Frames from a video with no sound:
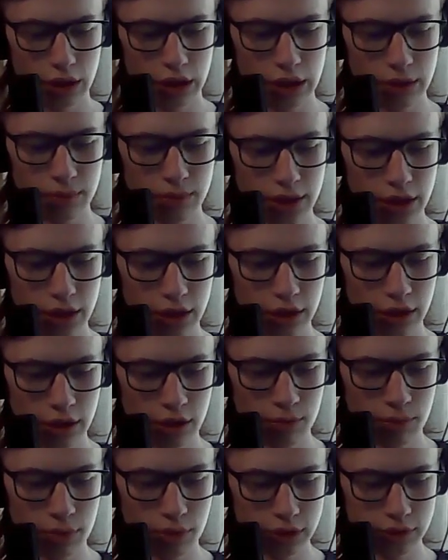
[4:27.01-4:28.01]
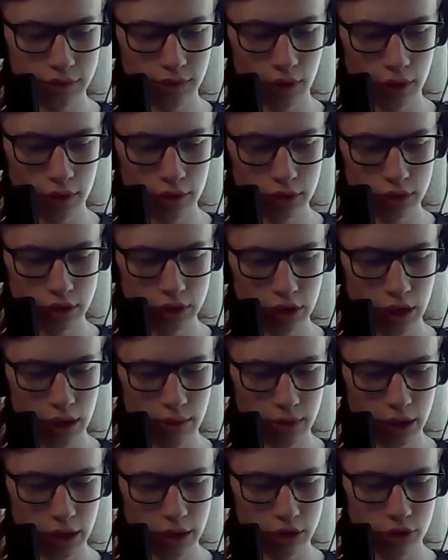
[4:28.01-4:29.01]
Immediately the boy's father
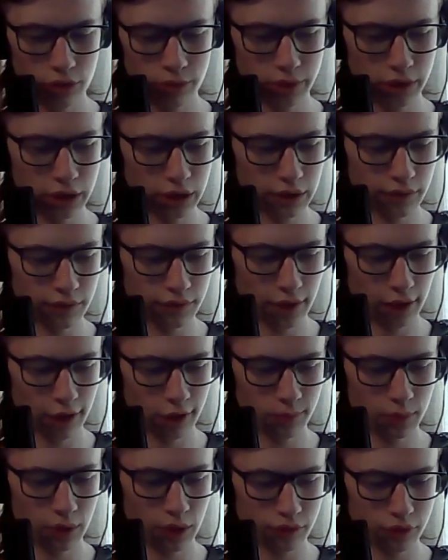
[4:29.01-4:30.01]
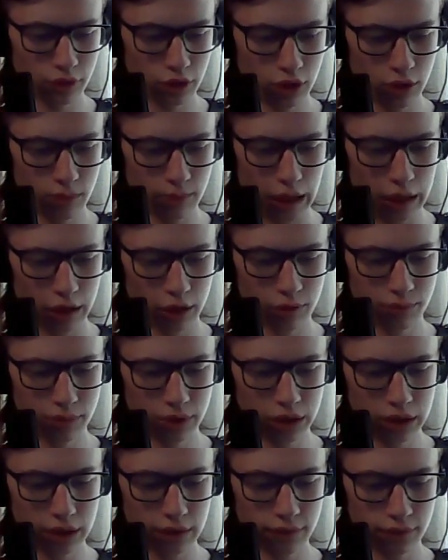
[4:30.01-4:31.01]
exclaimed, I do believe. Help me overcome my
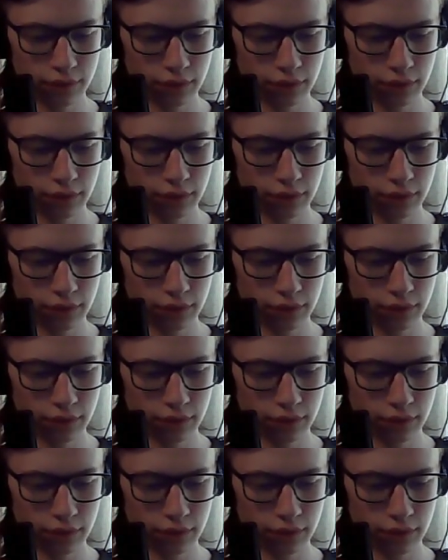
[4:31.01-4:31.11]
unbelief.